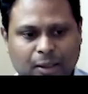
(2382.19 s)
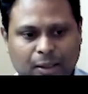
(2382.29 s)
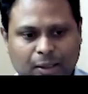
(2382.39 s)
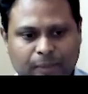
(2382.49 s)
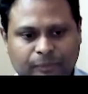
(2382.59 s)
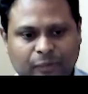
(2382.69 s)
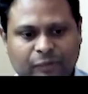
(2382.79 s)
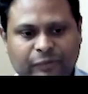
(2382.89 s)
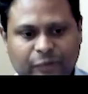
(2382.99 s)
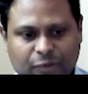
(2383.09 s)
Uh,
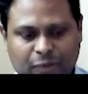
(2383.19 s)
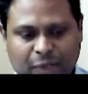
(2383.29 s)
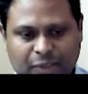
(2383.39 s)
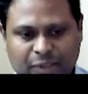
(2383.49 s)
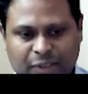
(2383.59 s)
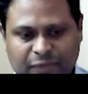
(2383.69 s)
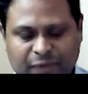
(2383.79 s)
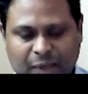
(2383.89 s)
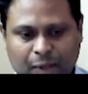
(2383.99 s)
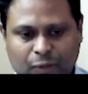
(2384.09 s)
visualizing these
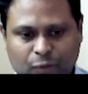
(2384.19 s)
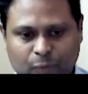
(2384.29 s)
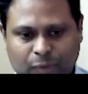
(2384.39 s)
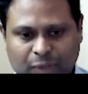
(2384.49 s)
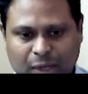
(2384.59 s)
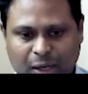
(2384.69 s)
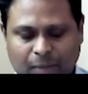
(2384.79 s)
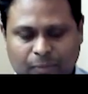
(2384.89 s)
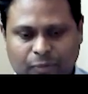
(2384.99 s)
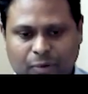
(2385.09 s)
values over
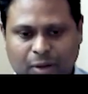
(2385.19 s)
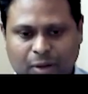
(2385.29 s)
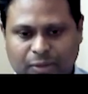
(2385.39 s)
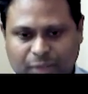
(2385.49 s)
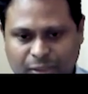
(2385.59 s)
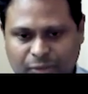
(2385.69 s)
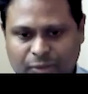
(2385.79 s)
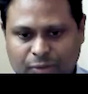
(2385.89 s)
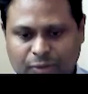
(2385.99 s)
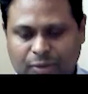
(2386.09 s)
time draws
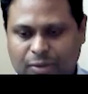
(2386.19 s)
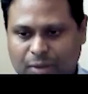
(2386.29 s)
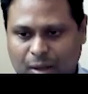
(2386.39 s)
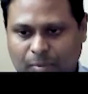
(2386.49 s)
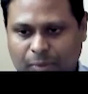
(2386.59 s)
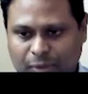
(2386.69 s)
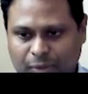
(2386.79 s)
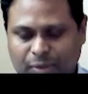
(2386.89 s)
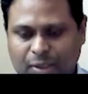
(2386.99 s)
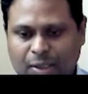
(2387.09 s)
attention to these
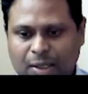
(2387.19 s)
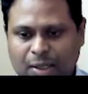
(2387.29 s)
anomalies.